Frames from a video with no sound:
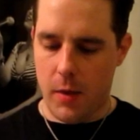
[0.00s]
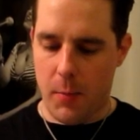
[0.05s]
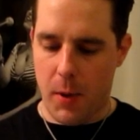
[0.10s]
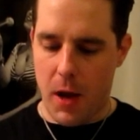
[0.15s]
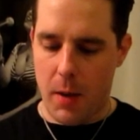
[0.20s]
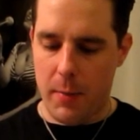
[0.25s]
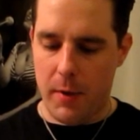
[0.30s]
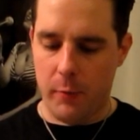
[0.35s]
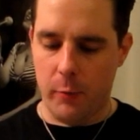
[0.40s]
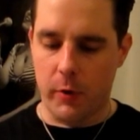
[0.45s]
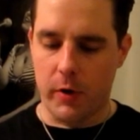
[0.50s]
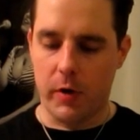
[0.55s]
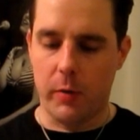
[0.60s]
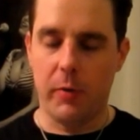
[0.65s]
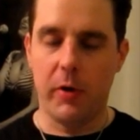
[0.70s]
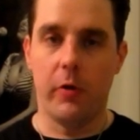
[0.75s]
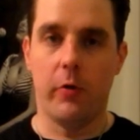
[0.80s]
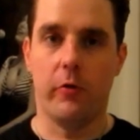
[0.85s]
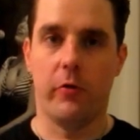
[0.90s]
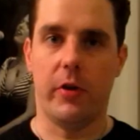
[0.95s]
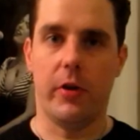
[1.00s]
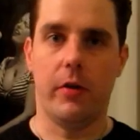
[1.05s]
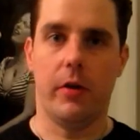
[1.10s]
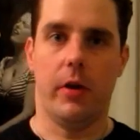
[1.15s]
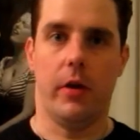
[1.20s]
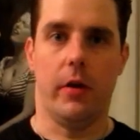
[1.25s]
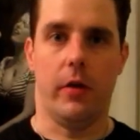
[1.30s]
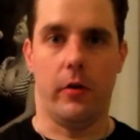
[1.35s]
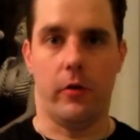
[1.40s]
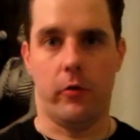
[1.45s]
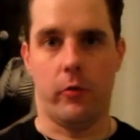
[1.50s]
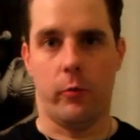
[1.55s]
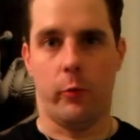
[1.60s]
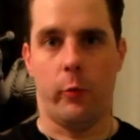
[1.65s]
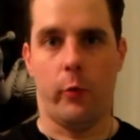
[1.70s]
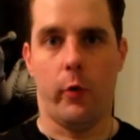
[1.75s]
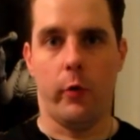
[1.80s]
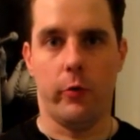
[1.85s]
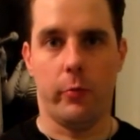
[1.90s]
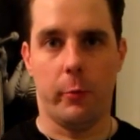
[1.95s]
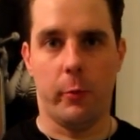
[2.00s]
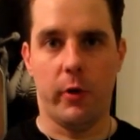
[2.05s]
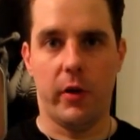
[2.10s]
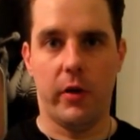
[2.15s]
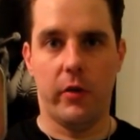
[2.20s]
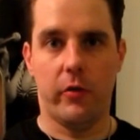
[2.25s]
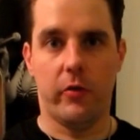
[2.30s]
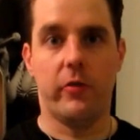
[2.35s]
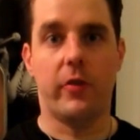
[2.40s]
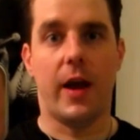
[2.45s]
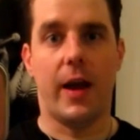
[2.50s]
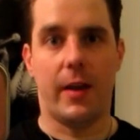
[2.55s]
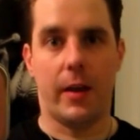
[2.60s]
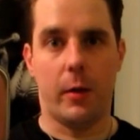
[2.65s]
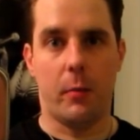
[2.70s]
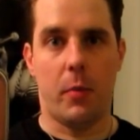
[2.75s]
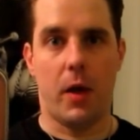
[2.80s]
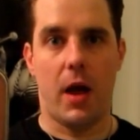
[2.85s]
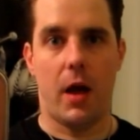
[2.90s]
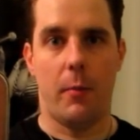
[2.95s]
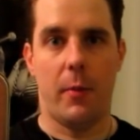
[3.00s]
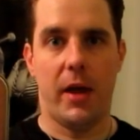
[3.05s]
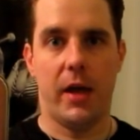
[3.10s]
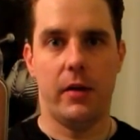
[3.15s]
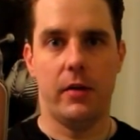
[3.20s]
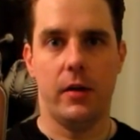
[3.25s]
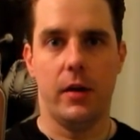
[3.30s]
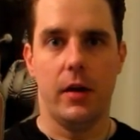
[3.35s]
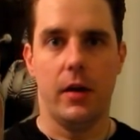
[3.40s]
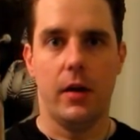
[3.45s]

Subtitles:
the pomade we're going to be using is Rosemary's Styling Pomade.